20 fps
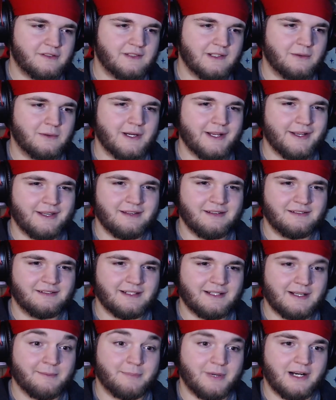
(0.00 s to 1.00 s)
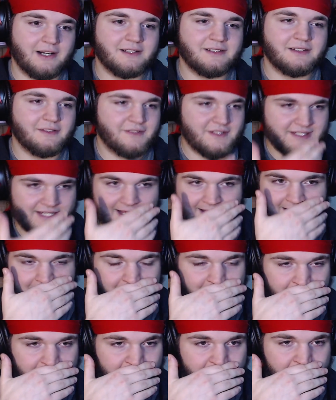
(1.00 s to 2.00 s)
So what, is this like a box of a
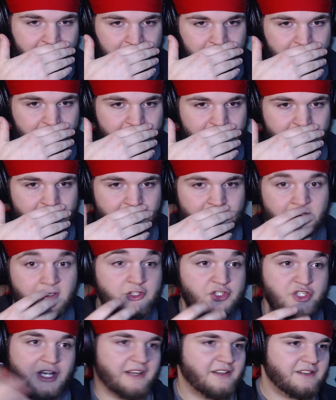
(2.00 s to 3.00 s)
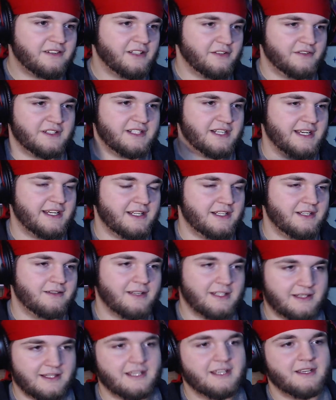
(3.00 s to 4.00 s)
titan? Or the chest of a titan?
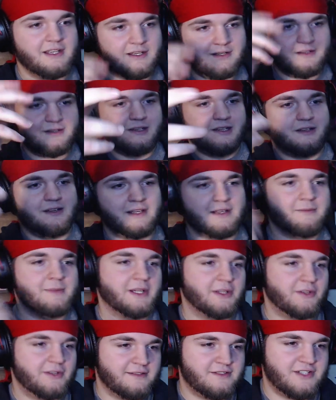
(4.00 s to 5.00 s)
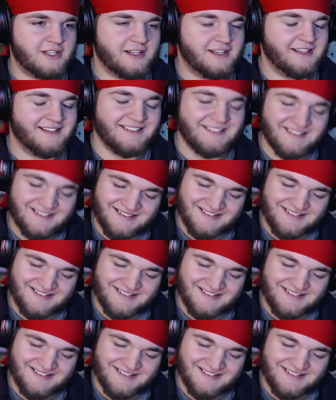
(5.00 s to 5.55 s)
Like the, uh, uh like a Minecraft chest?